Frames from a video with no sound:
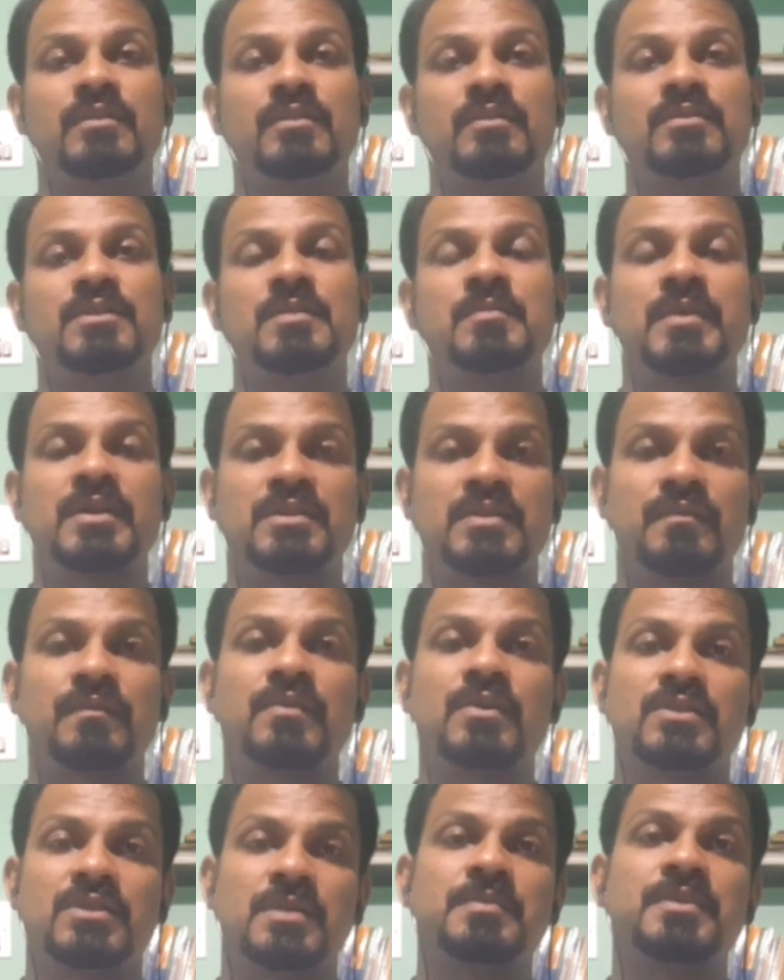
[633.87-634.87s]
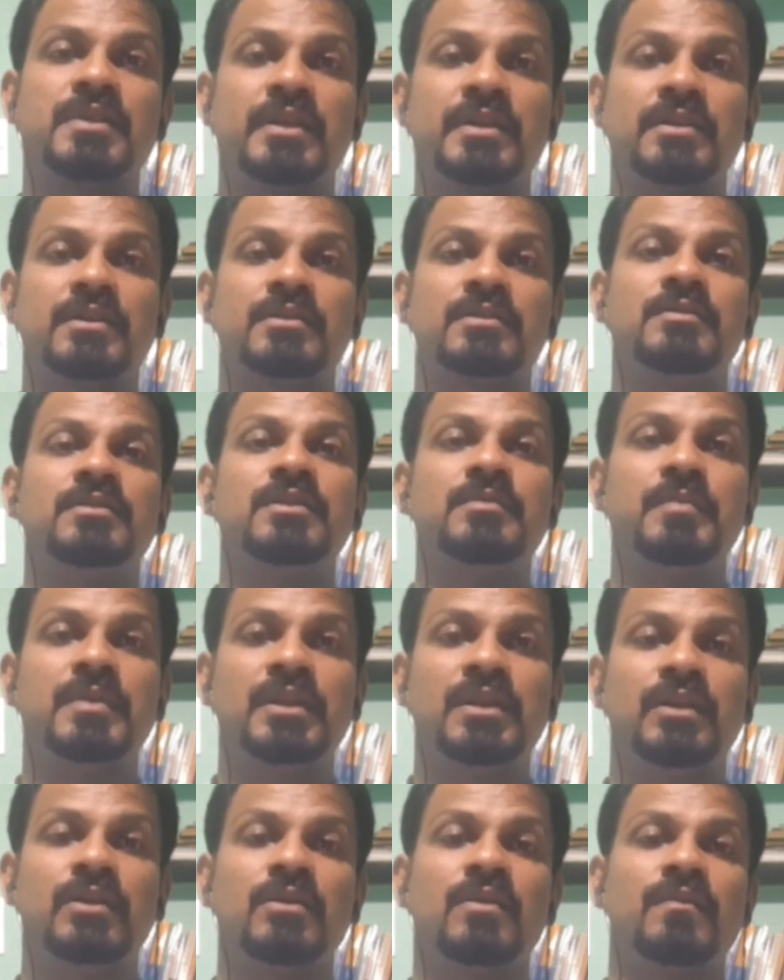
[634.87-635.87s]
some kinds of concepts like the
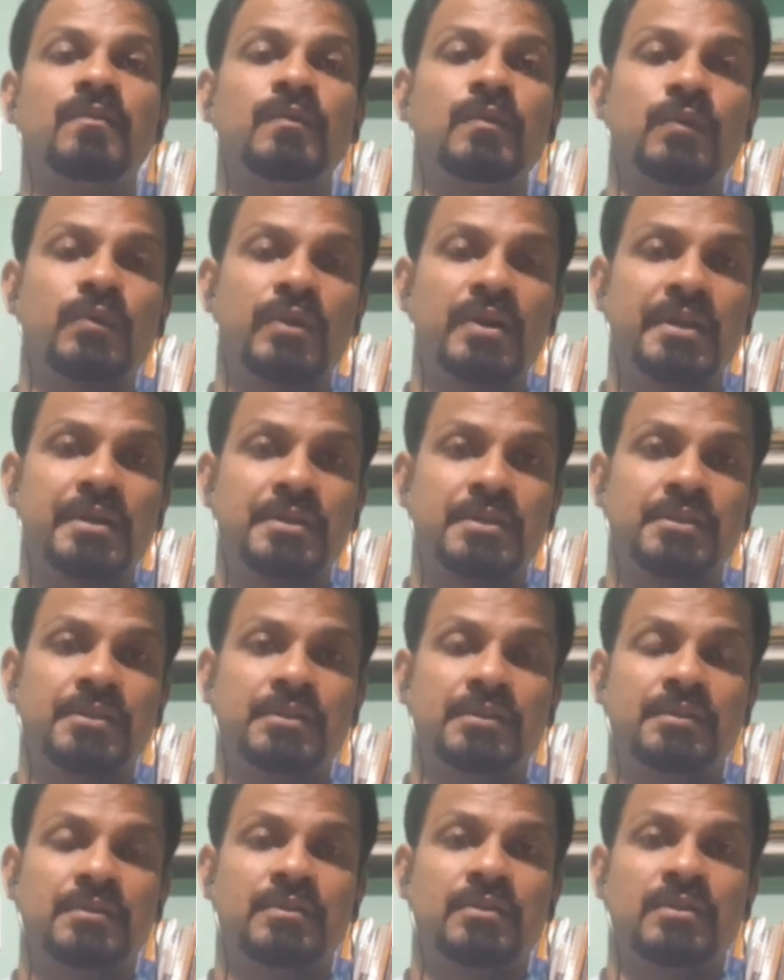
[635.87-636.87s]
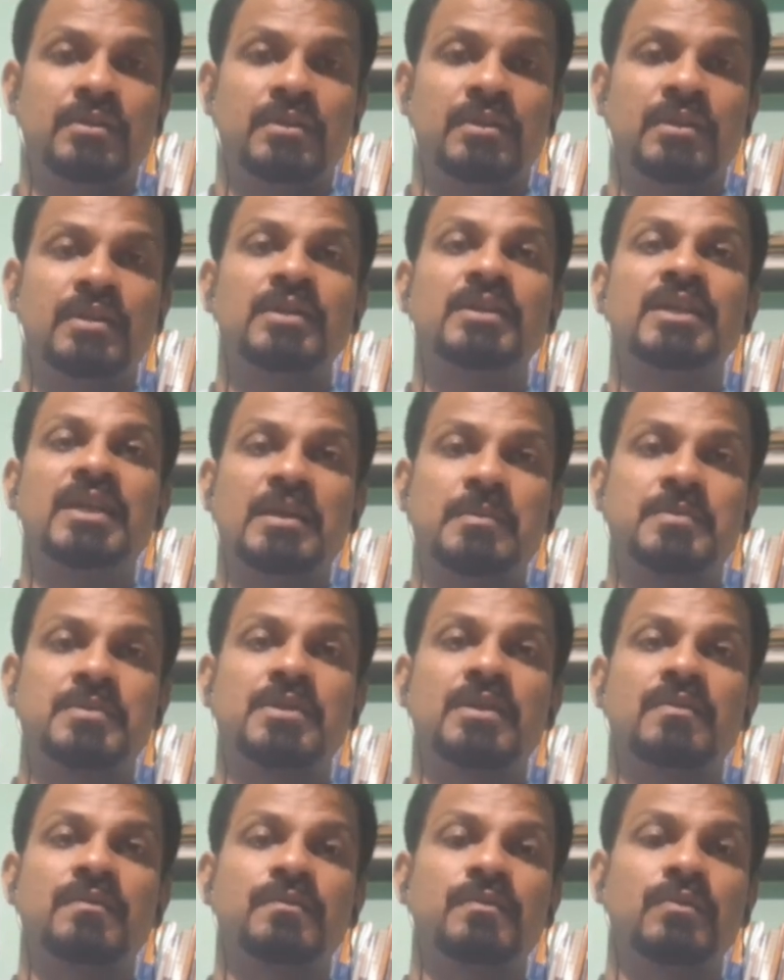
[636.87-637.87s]
meaning of correlation, types
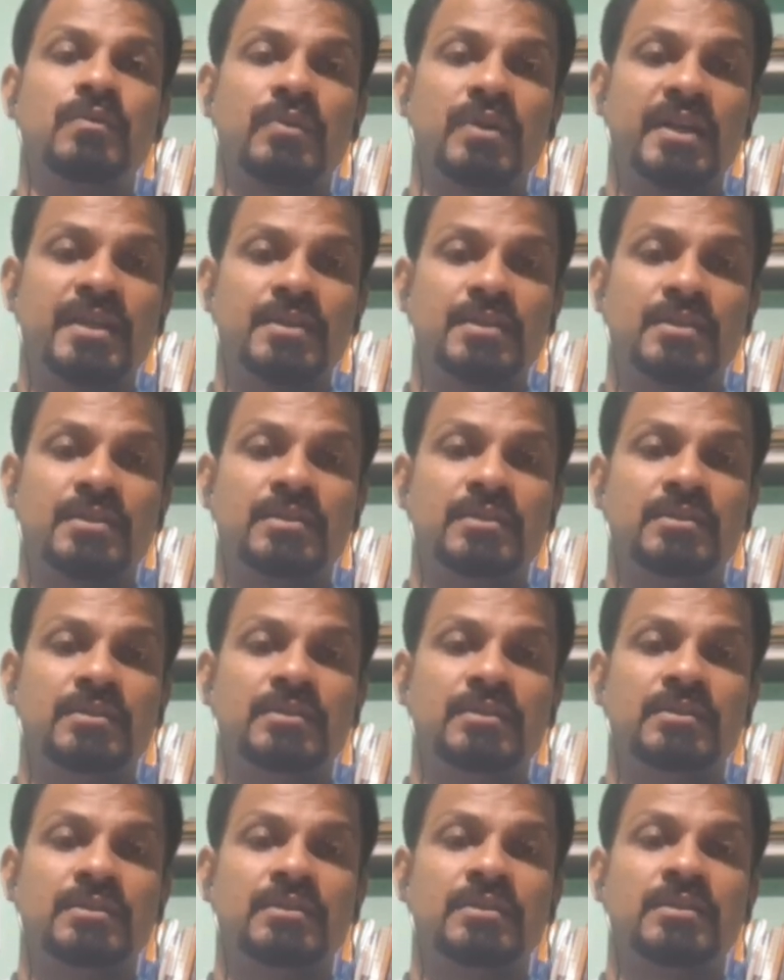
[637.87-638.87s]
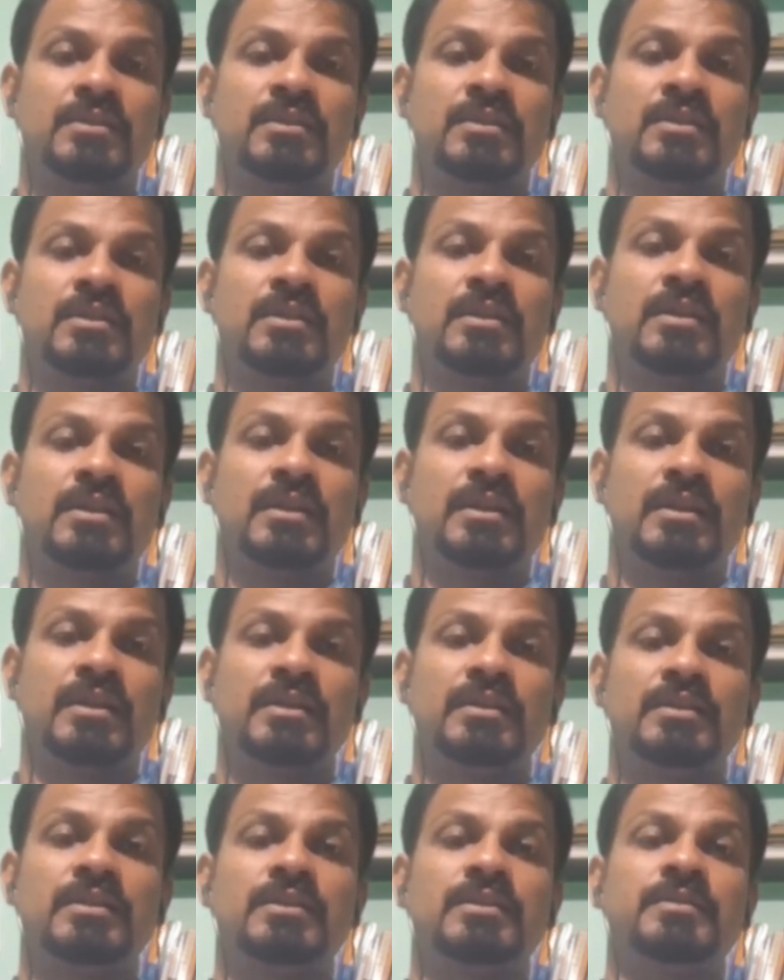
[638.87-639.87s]
of correlation,
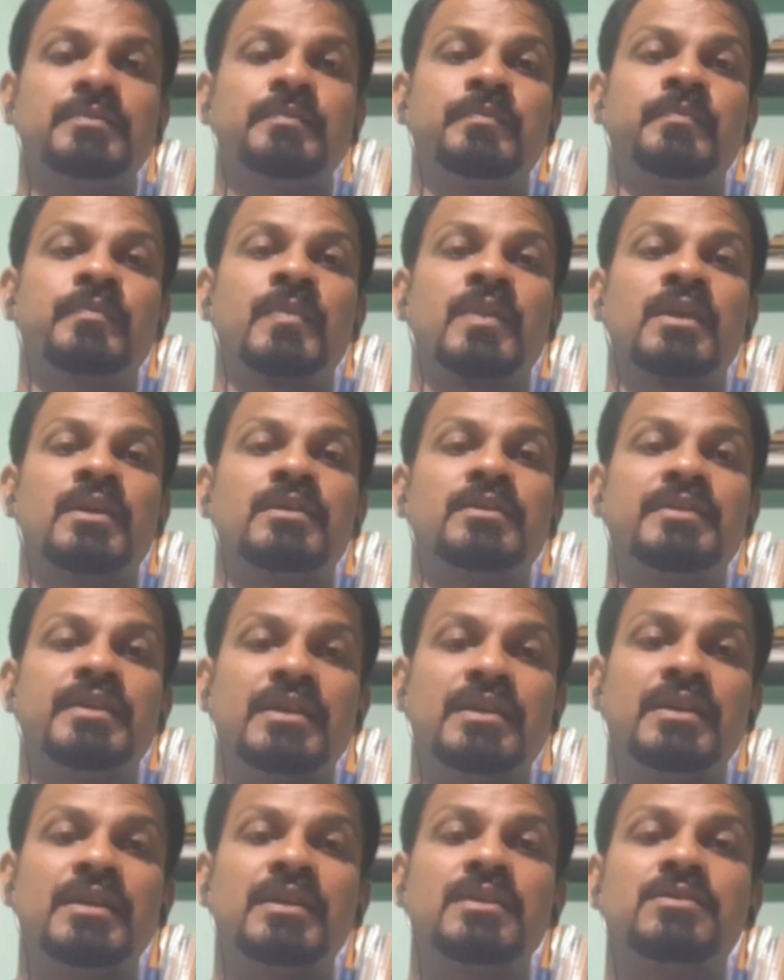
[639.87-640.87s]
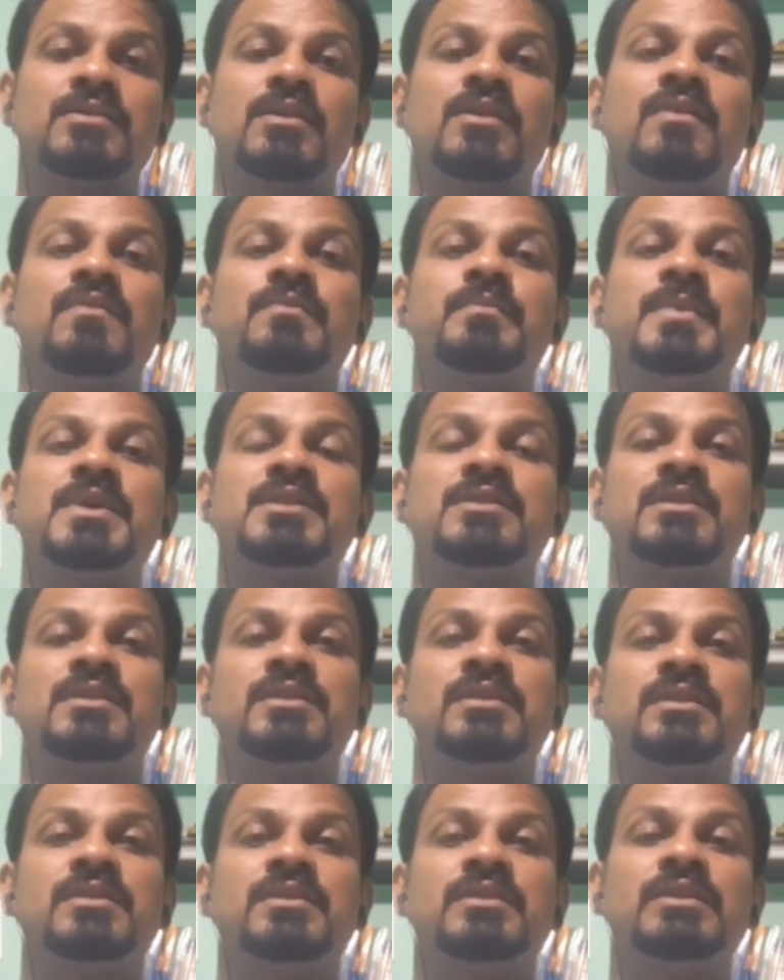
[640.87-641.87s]
and techniques of
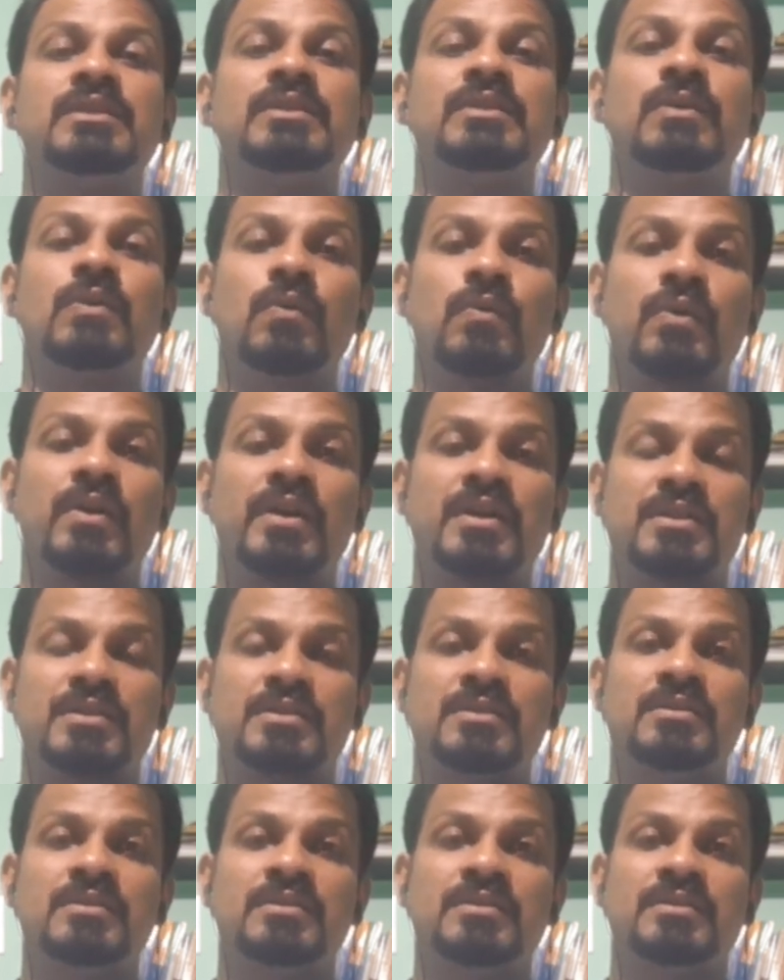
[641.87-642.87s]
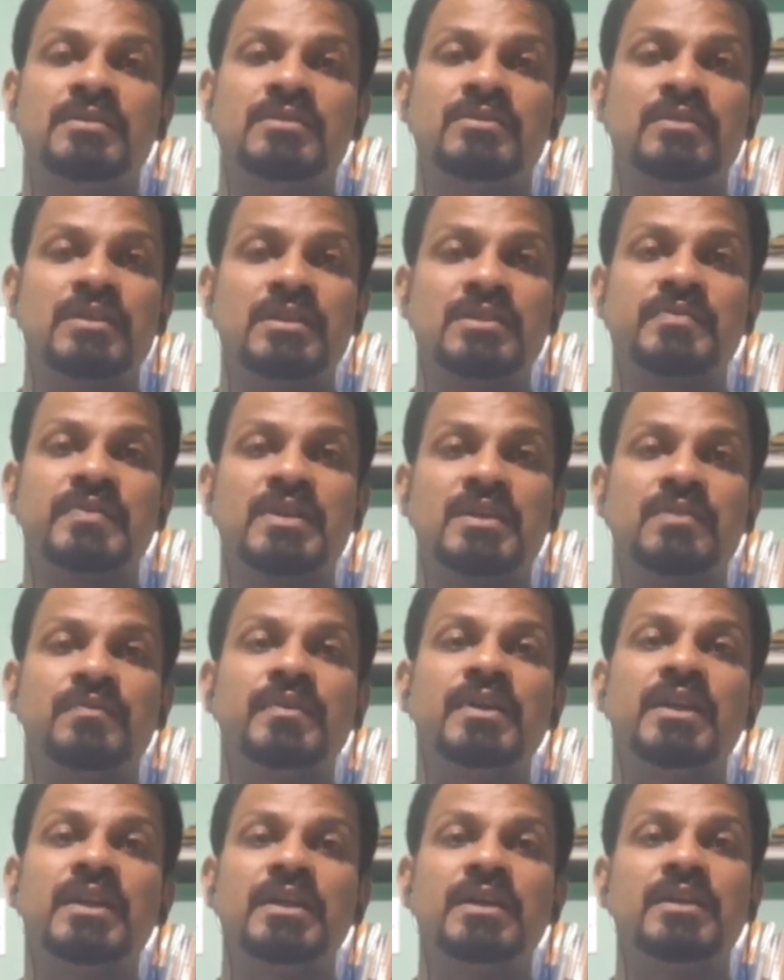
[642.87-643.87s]
measuring correlation. So that is what
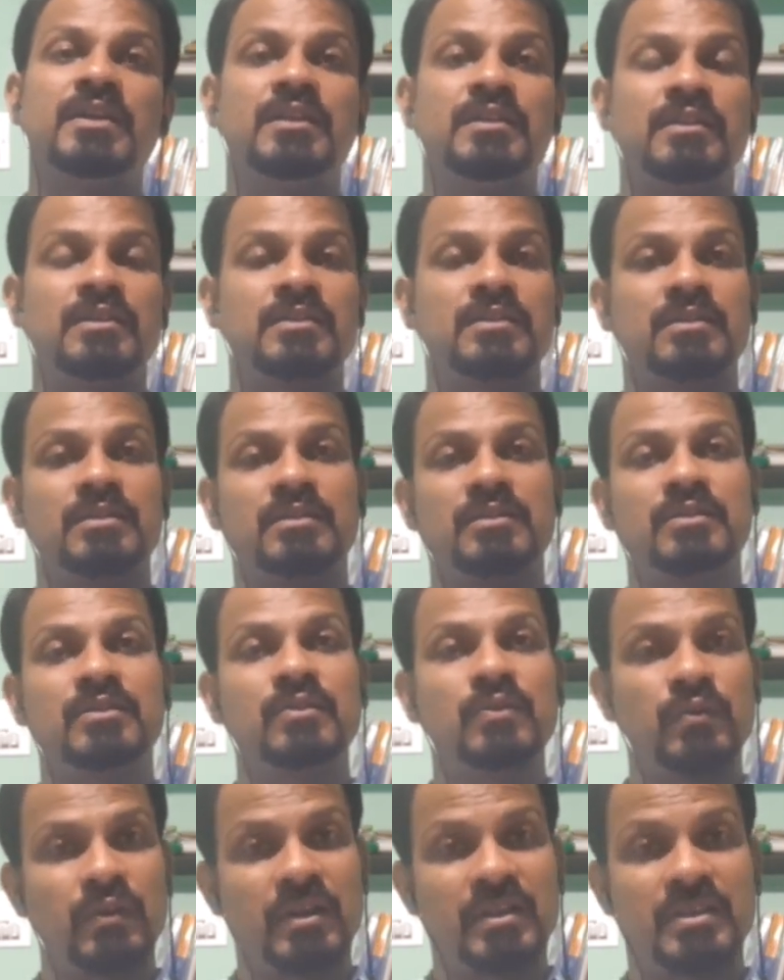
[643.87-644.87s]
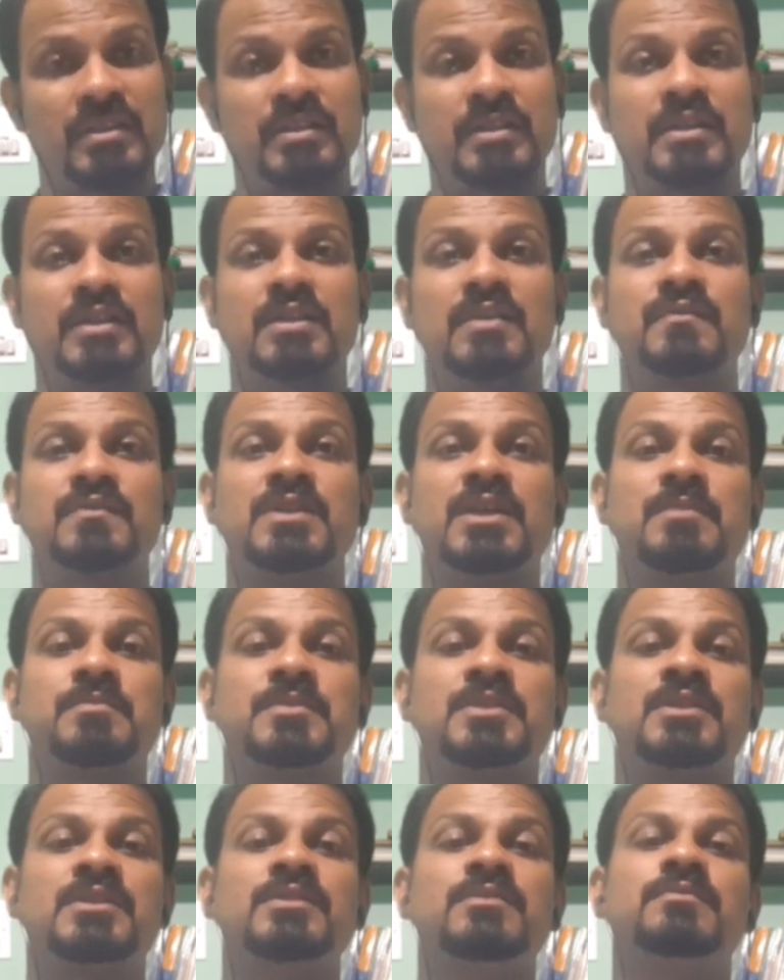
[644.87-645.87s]
we learn in this correlation kind of
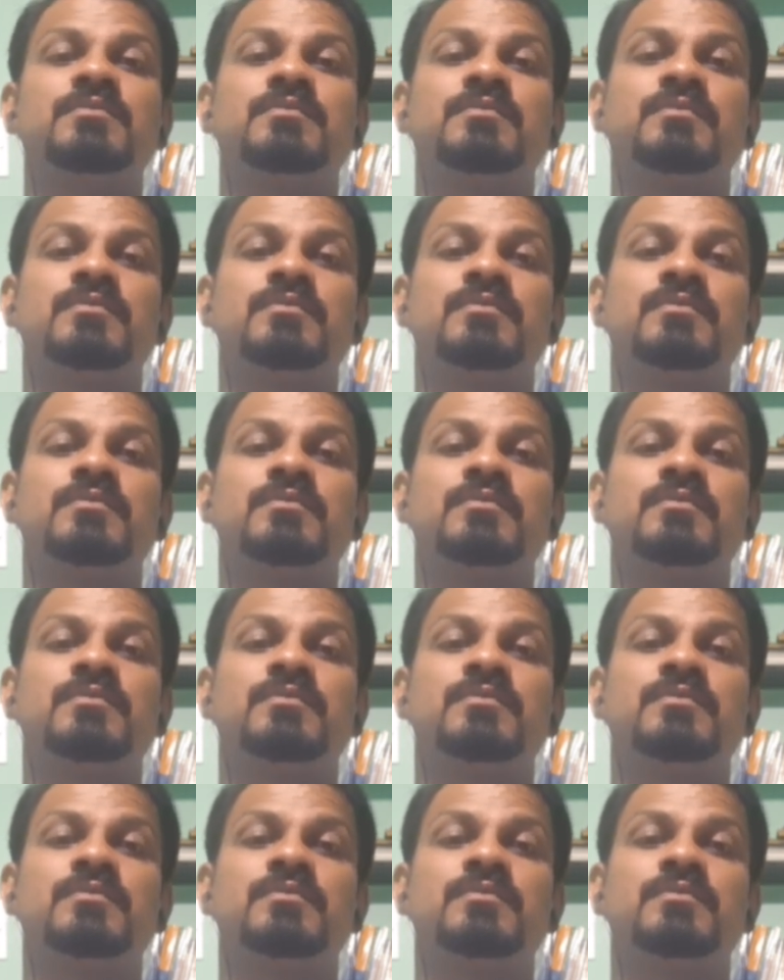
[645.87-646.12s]
chapter.